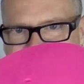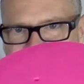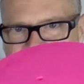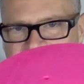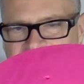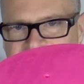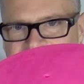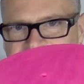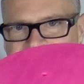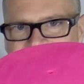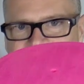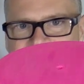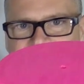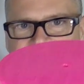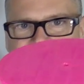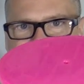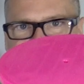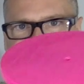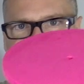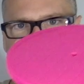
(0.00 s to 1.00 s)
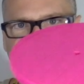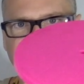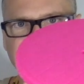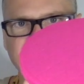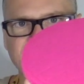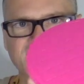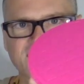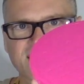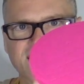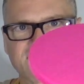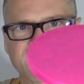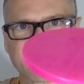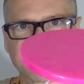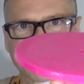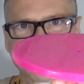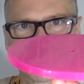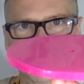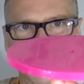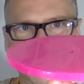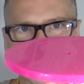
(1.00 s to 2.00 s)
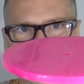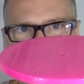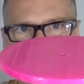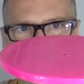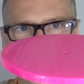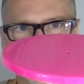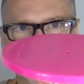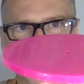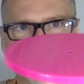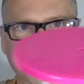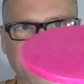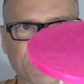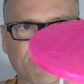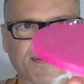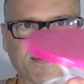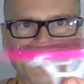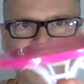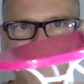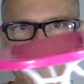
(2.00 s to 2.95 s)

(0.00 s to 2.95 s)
and see. I like how